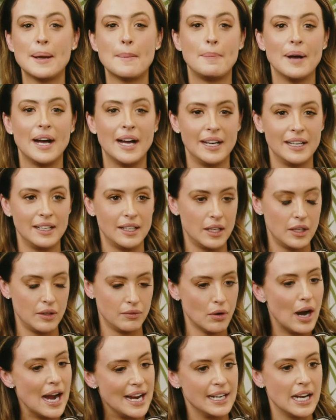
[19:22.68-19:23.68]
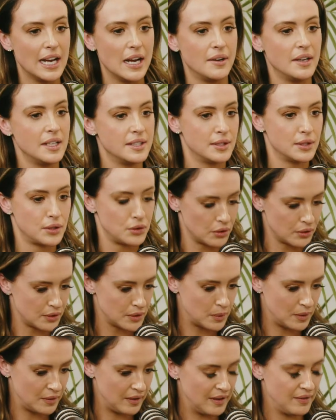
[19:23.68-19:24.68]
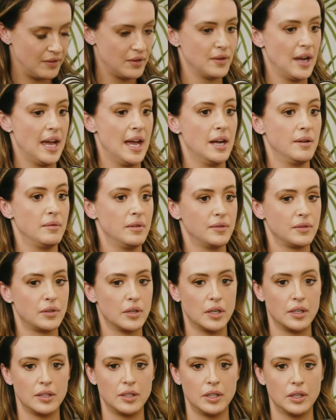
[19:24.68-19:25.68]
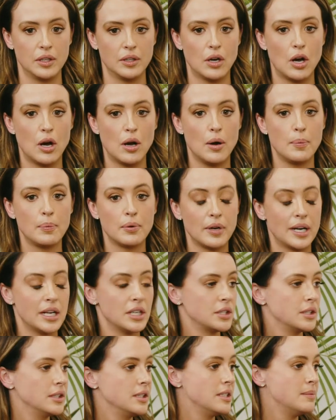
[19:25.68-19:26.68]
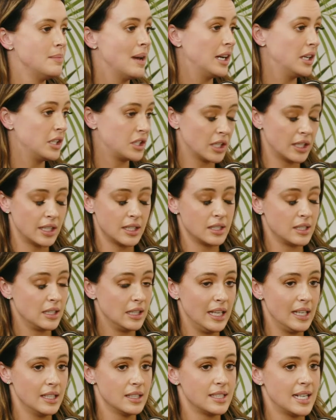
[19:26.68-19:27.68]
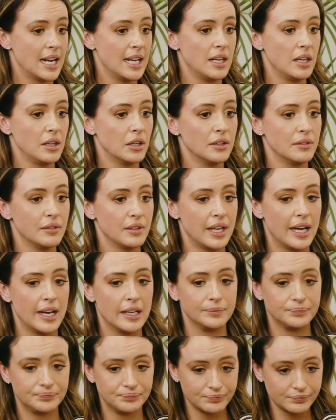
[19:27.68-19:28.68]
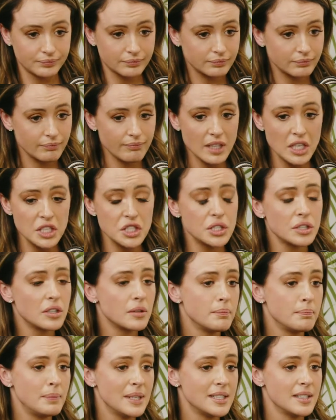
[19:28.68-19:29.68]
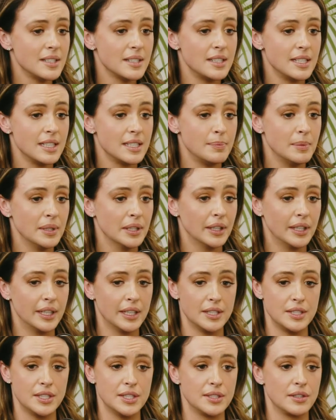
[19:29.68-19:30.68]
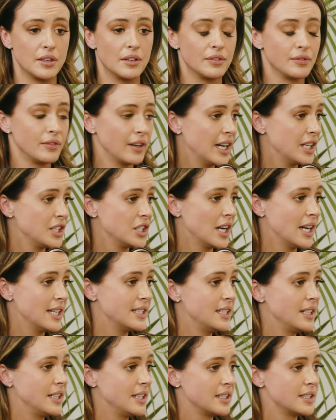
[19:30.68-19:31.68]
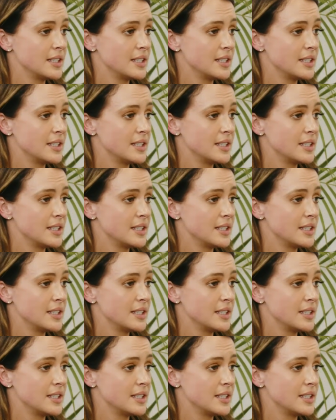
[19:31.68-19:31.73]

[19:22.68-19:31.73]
But right now is the strongest we've ever had. We've got, the operations manager is Liz taking over that. Yes. She's got business experience. She's got franchising